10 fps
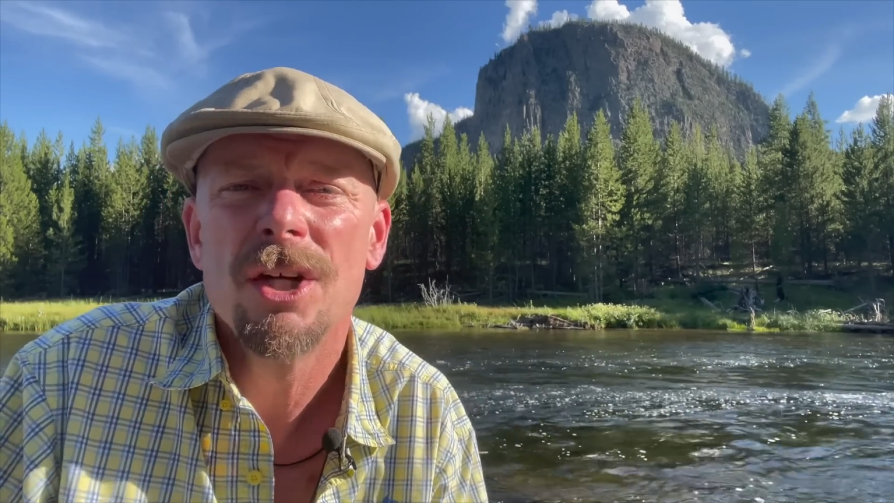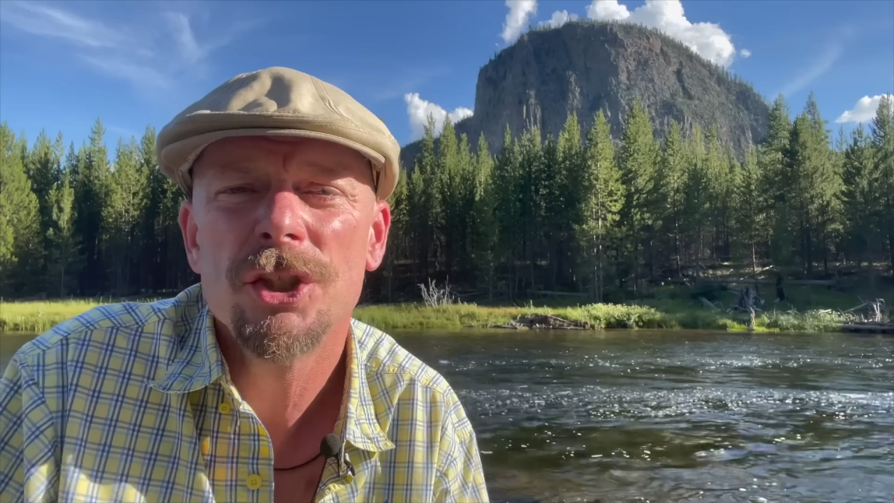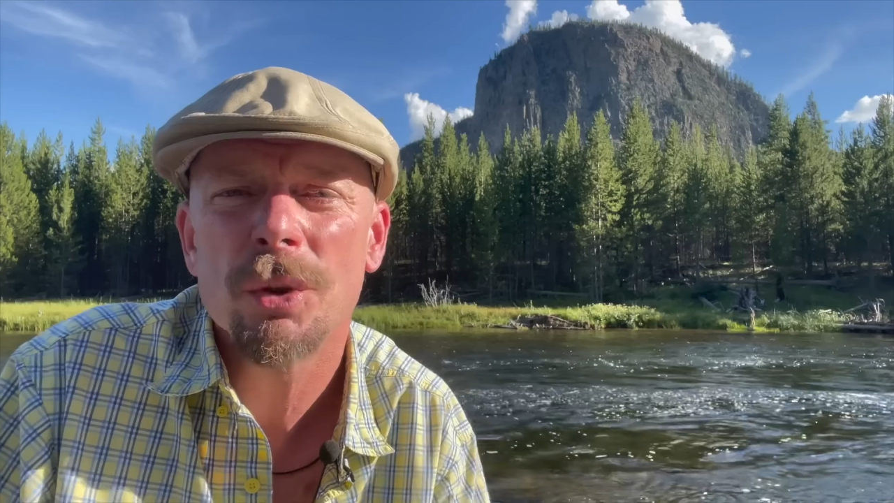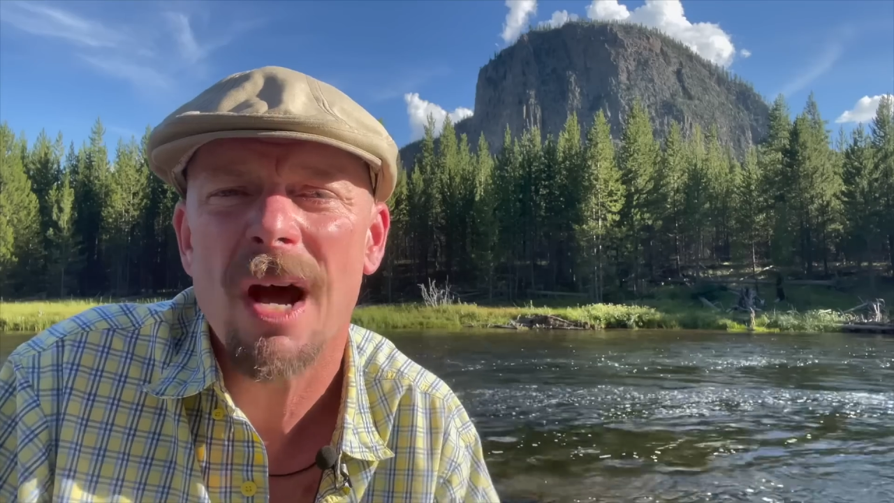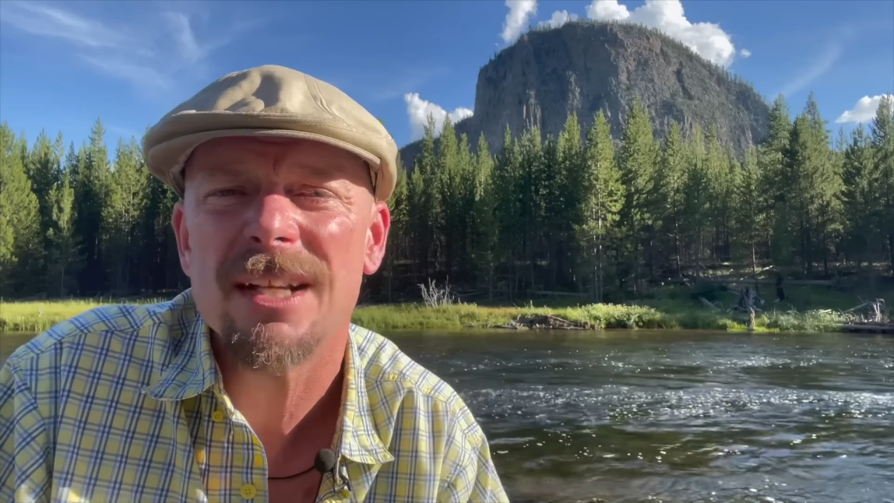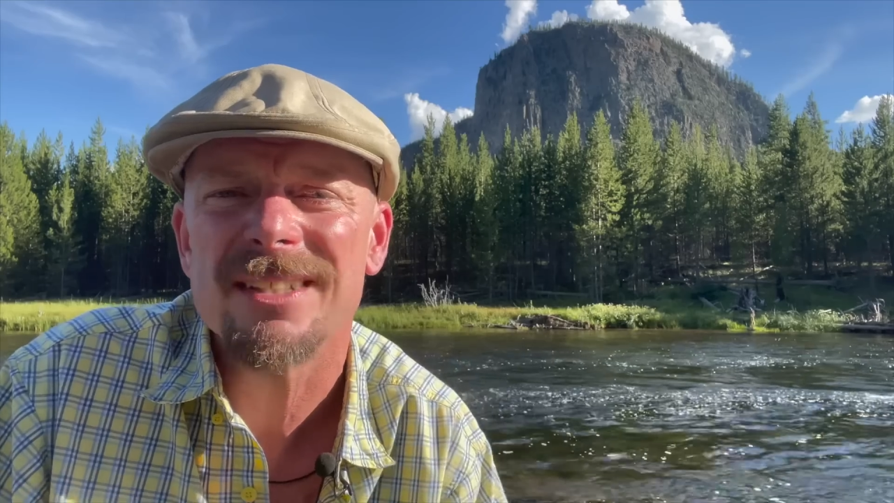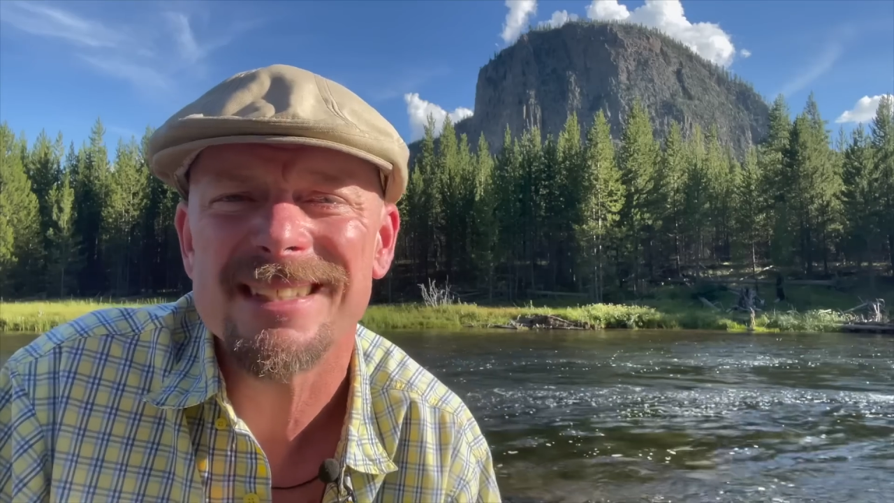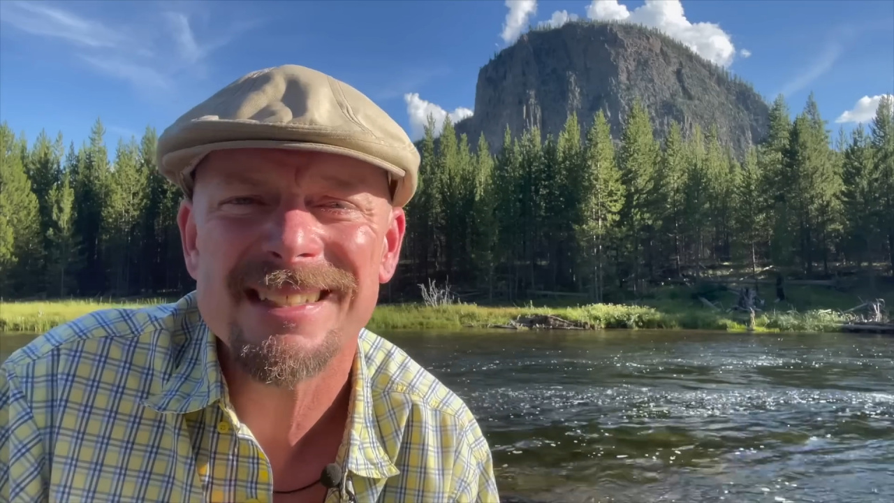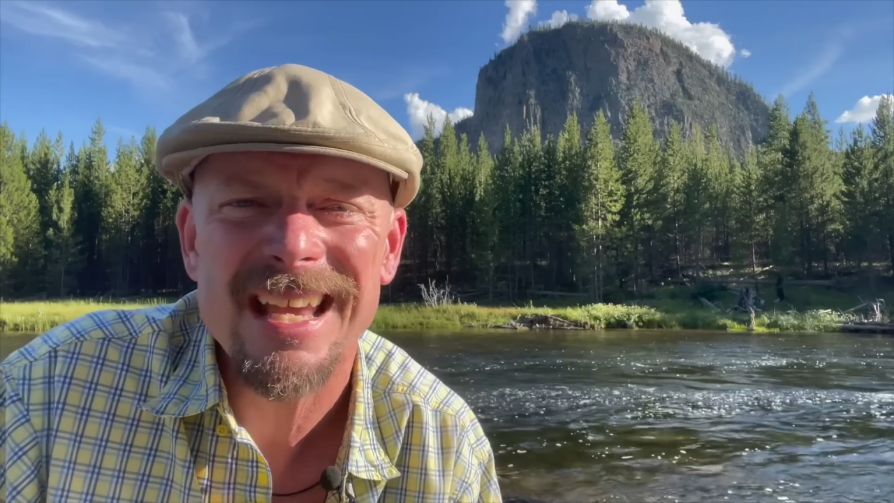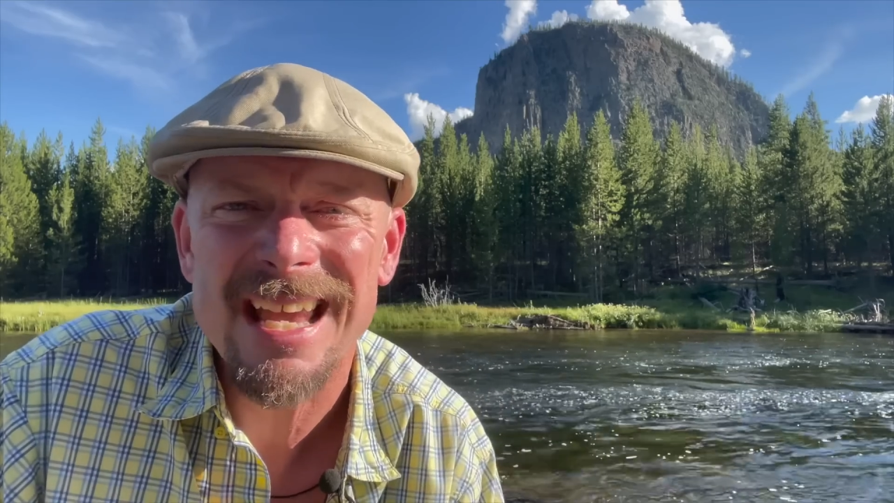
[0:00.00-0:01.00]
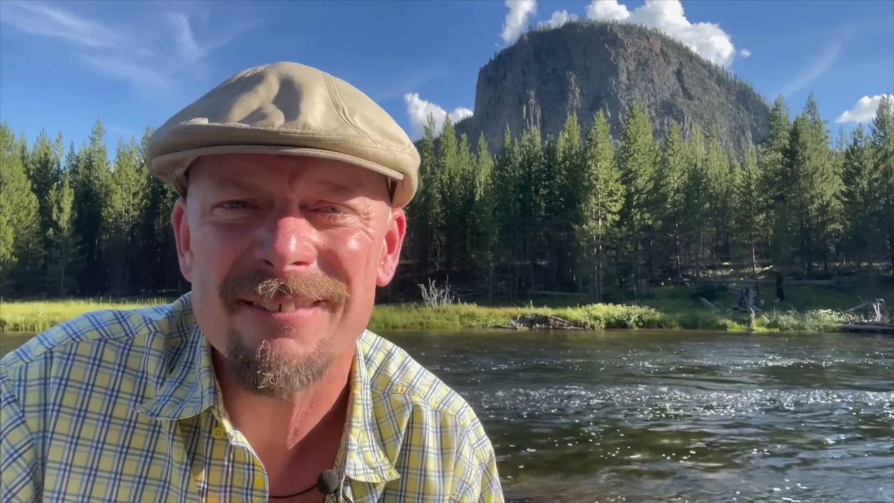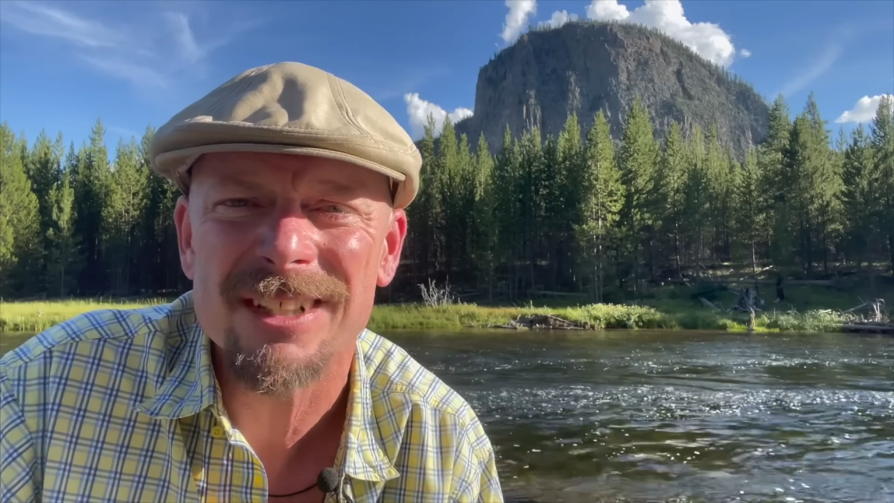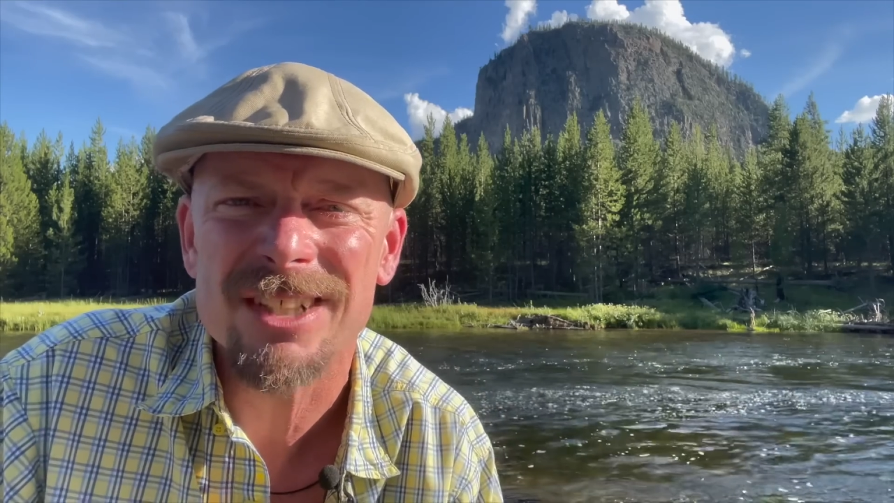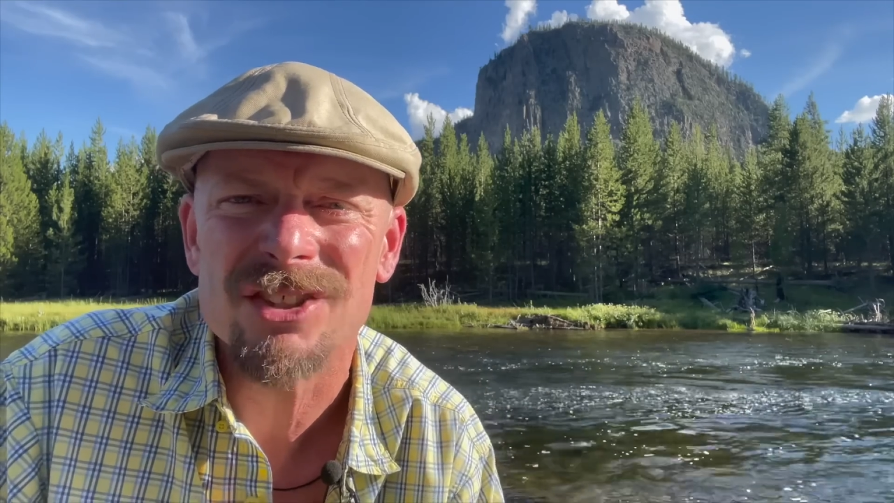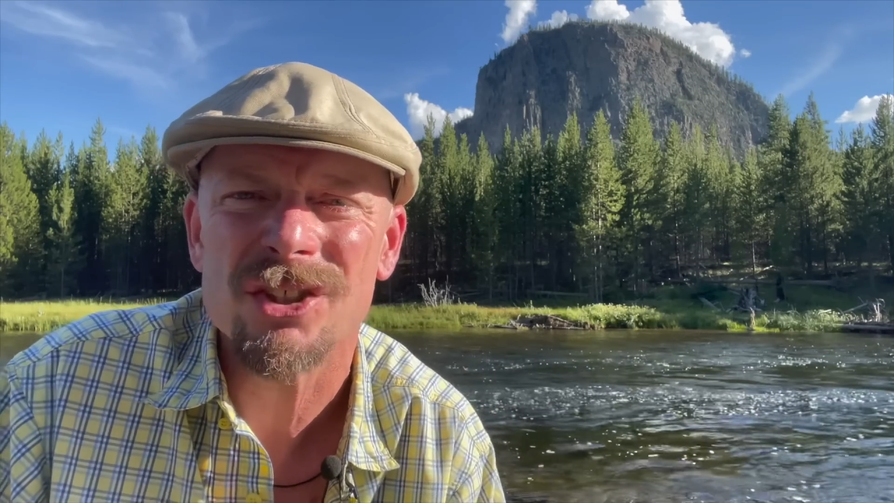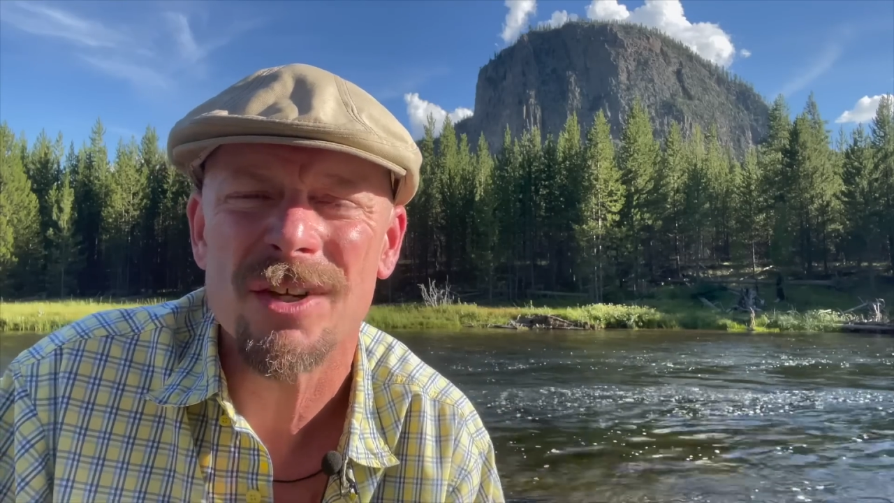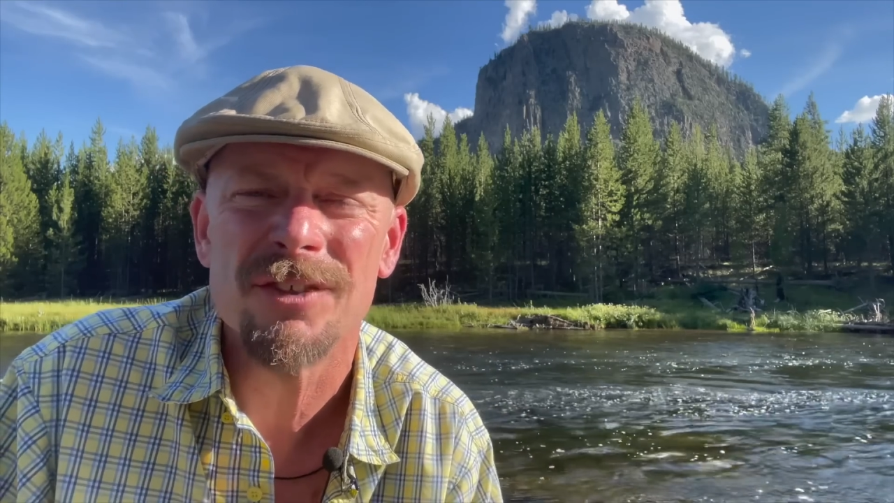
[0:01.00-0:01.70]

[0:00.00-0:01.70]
Try to save and conserve